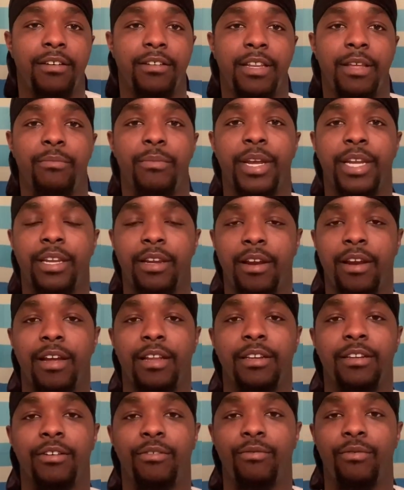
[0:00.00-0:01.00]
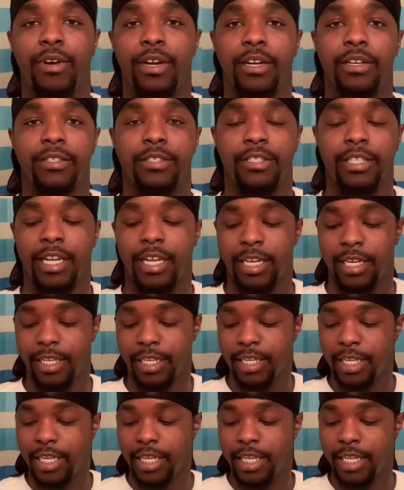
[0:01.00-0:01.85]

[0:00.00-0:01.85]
and make your hair look real shiny